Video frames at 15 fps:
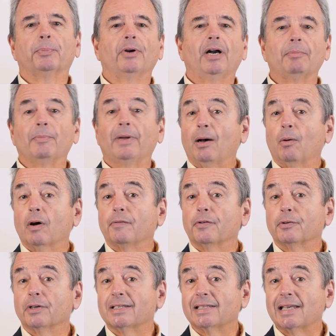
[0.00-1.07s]
problem,
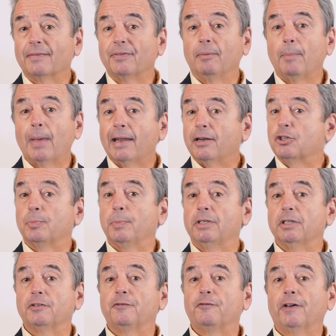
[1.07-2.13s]
however, is that the management
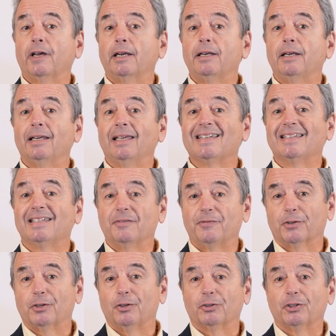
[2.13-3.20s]
is finding it
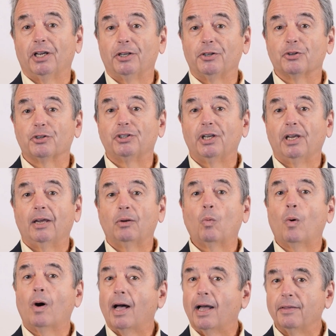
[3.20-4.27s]
difficult to understand
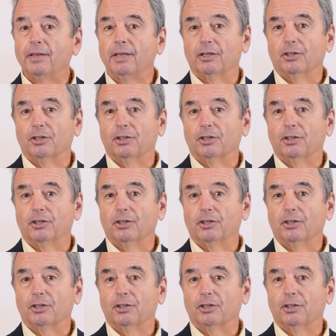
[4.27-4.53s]
why the